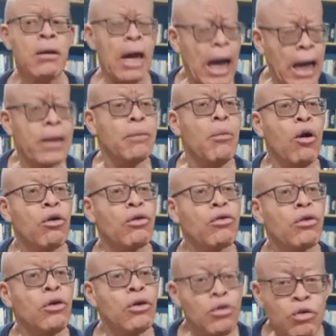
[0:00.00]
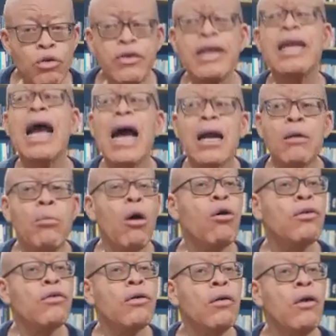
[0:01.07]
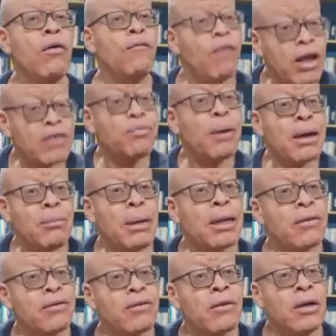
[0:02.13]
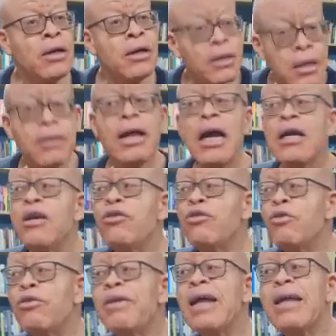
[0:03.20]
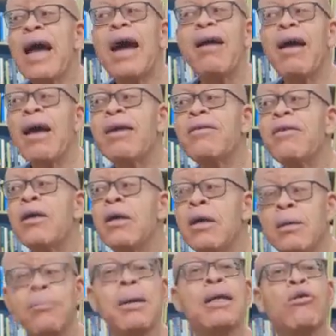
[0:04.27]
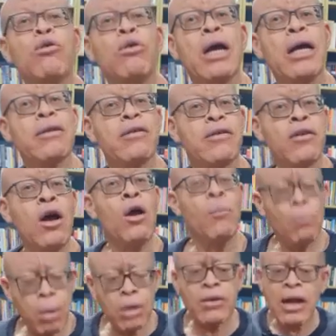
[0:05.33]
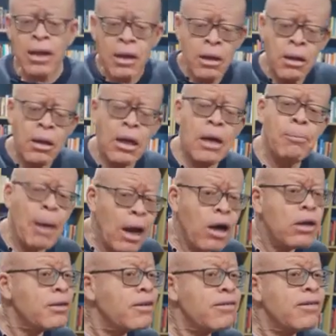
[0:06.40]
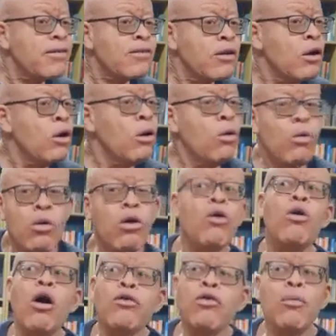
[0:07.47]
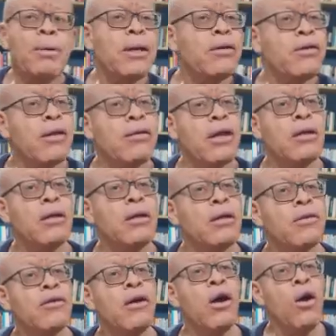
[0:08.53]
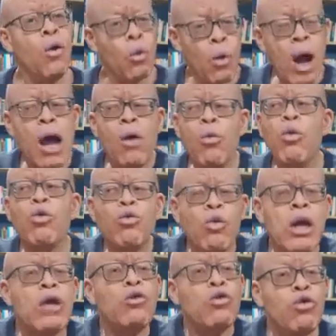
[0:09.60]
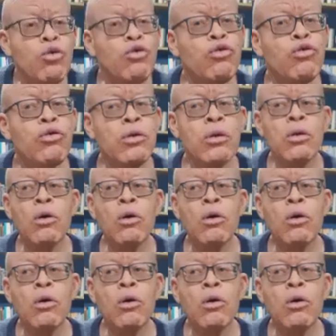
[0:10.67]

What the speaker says: animals, using animals for experiments. These are issues that arise in medical ethics. But a bioethicist could also be interested in it. Why would we use